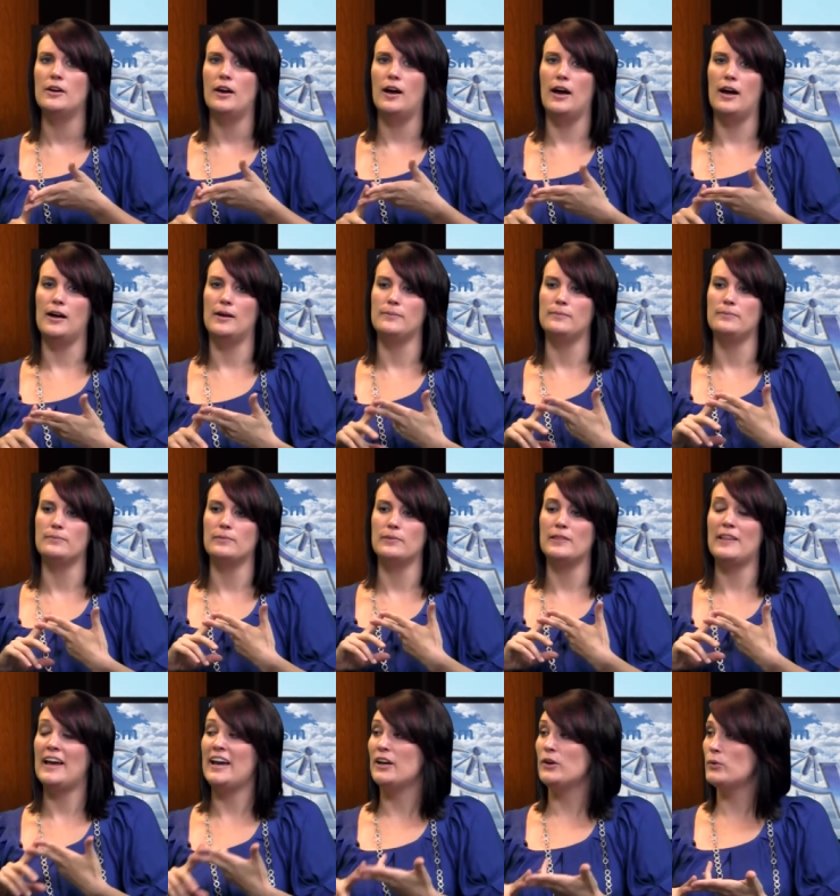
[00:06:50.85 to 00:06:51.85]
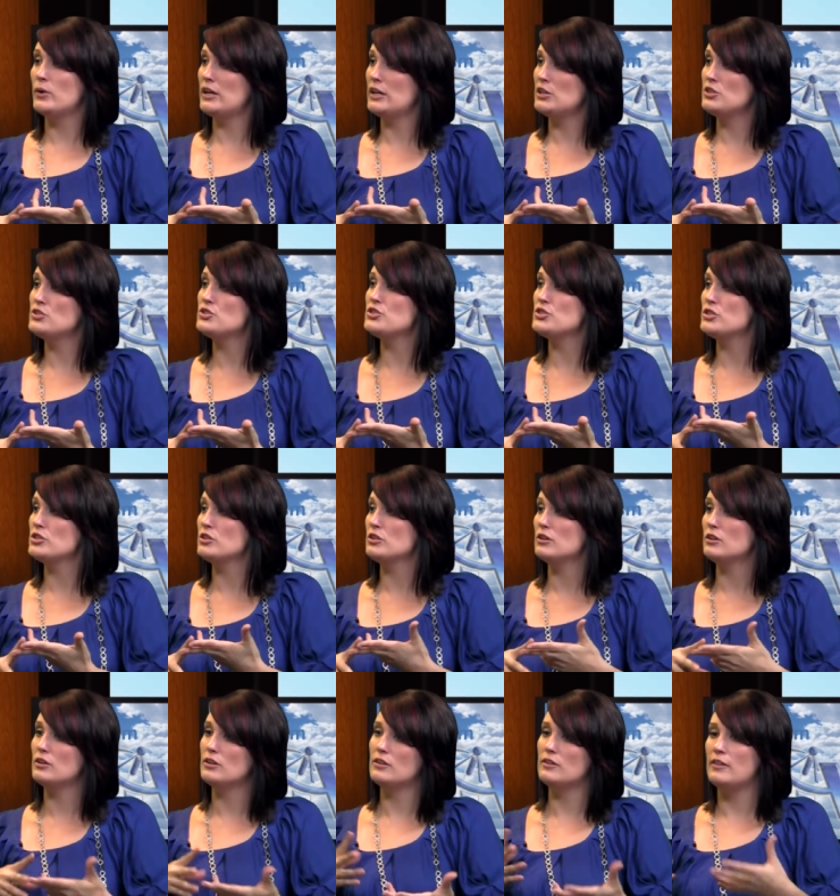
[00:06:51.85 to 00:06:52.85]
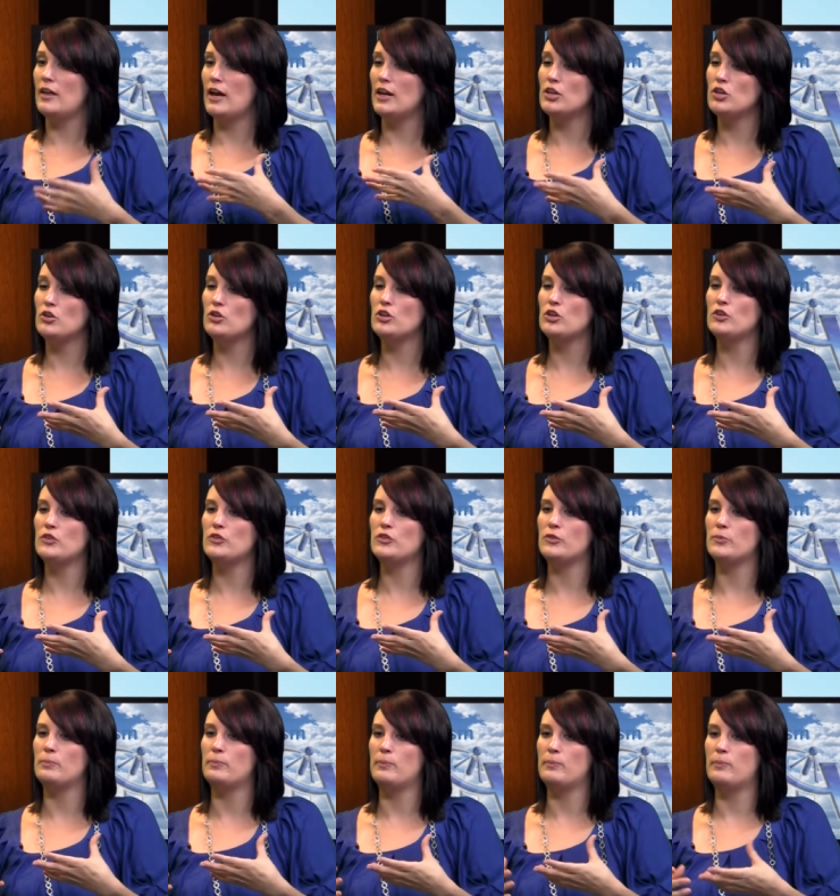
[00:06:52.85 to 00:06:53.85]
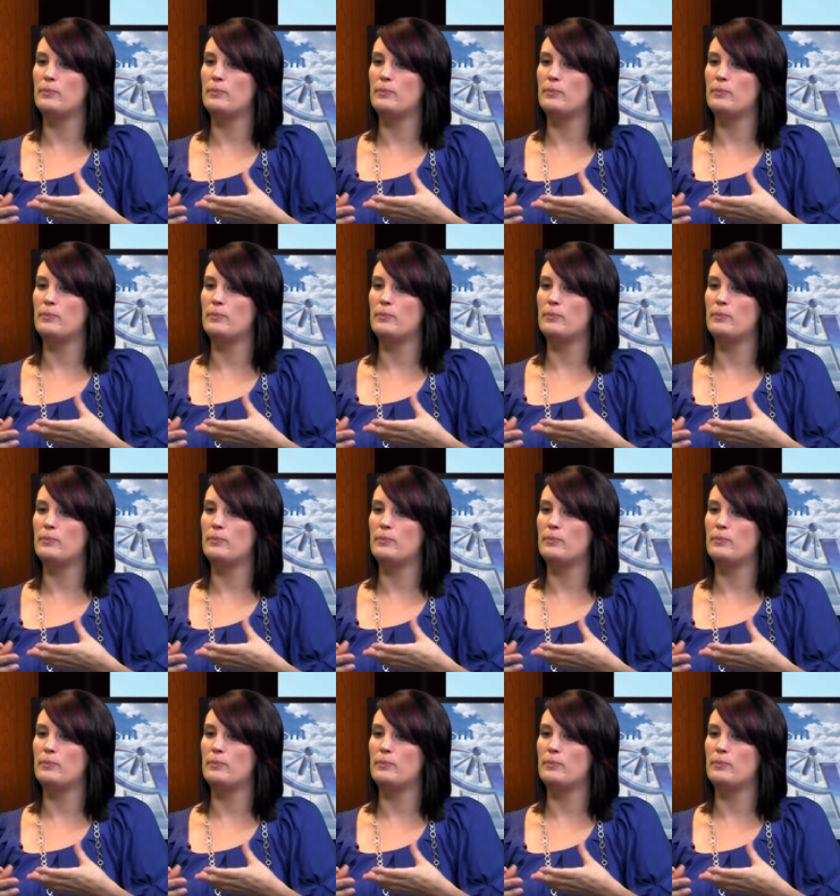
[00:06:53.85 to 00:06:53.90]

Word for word: um language that you use